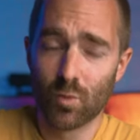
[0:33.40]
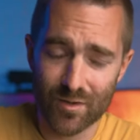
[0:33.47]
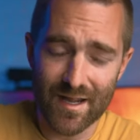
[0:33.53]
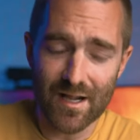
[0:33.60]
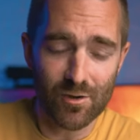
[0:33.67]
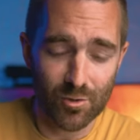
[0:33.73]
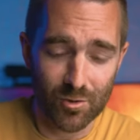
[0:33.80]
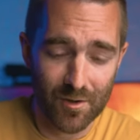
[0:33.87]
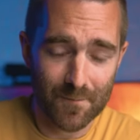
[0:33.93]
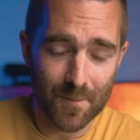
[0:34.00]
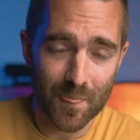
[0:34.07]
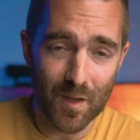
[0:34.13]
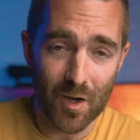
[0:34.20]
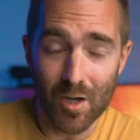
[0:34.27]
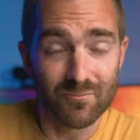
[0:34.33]
well now,
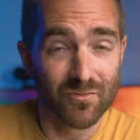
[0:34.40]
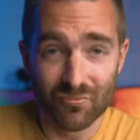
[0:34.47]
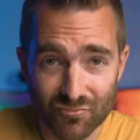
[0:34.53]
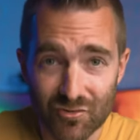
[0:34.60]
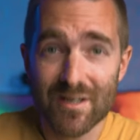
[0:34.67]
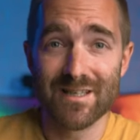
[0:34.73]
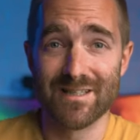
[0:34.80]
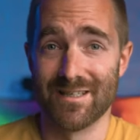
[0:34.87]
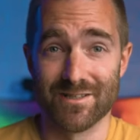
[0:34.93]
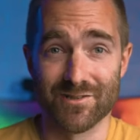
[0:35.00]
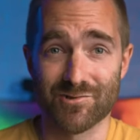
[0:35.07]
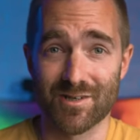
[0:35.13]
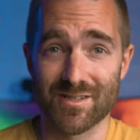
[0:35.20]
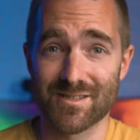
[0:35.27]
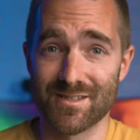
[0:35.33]
I'm really
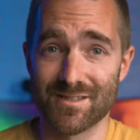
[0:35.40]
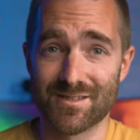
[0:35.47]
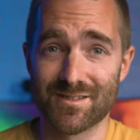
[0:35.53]
interested.